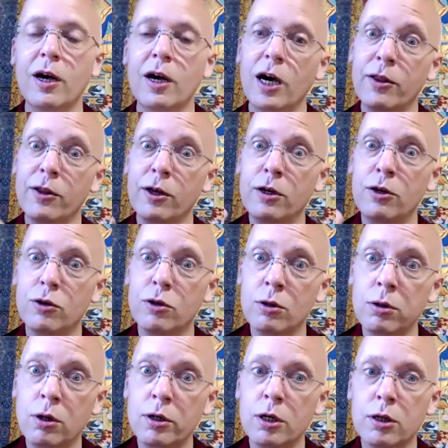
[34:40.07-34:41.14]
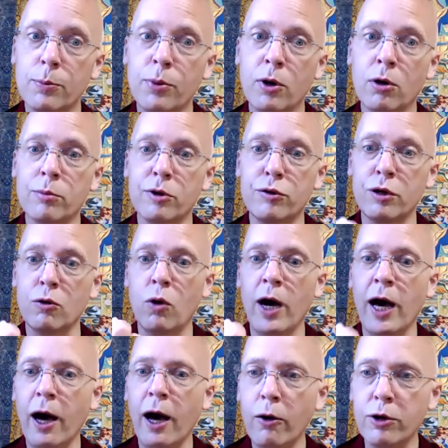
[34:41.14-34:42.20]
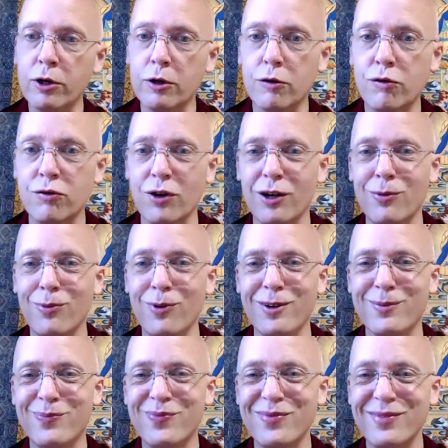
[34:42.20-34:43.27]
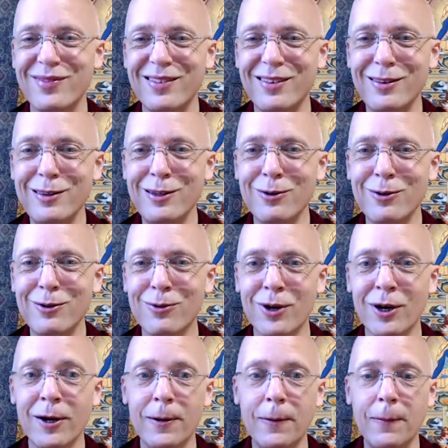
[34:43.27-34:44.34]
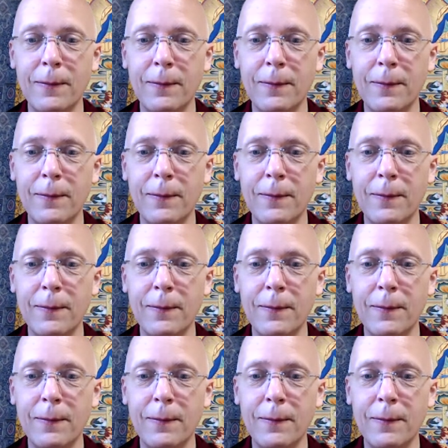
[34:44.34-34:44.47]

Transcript: and then you can look at the poem and say, well, "How did it strike me?" Right?